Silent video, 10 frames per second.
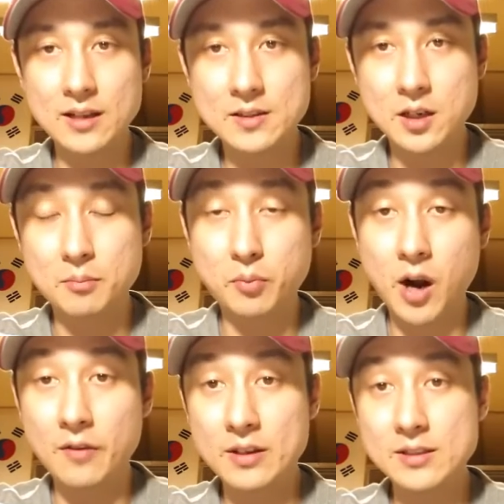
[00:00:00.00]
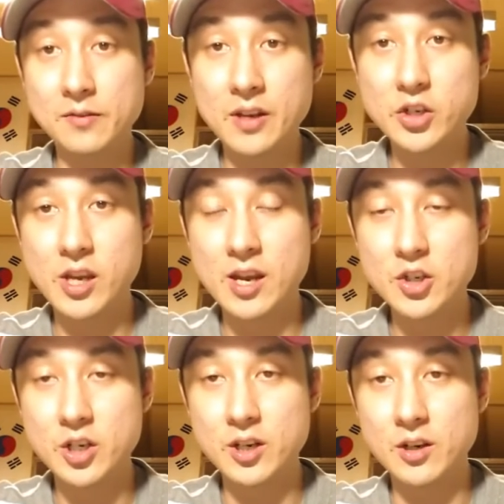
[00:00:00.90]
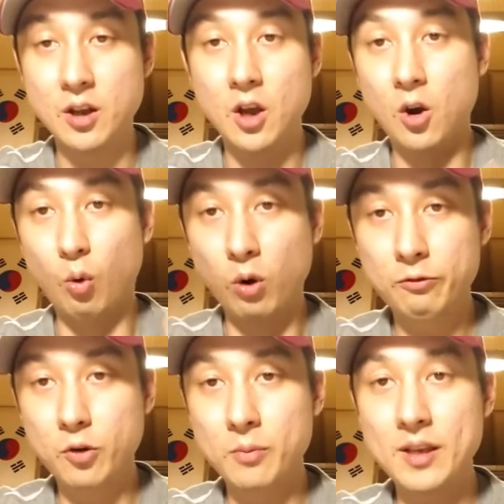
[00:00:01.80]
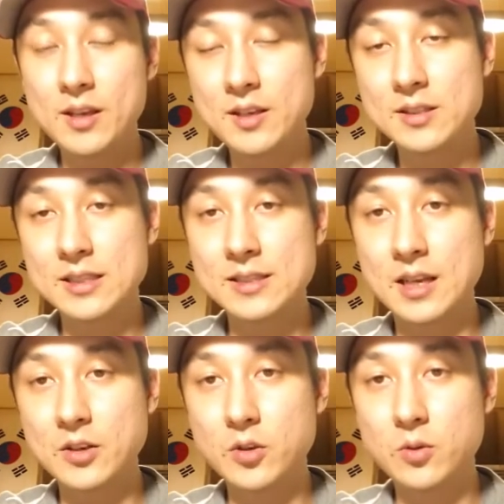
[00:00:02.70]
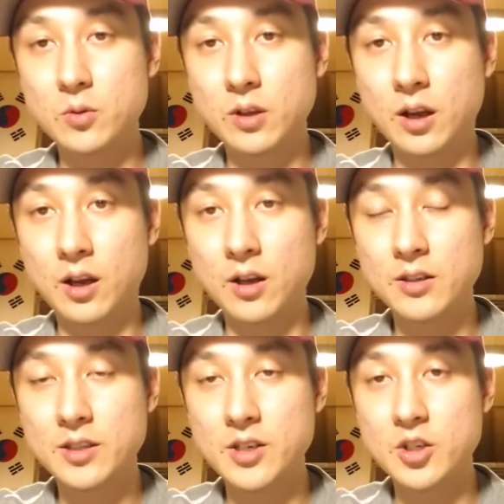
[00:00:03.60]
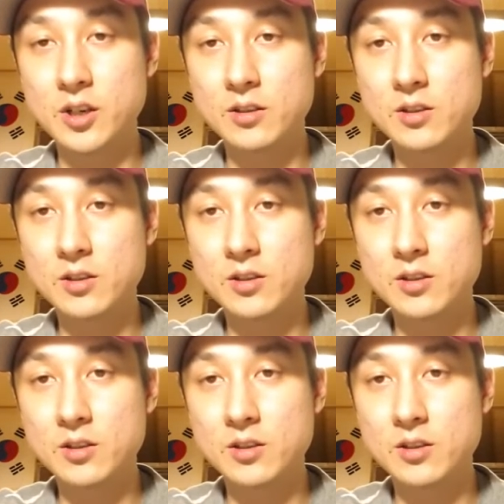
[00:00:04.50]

That's Province of Education, or for me, since I do teach in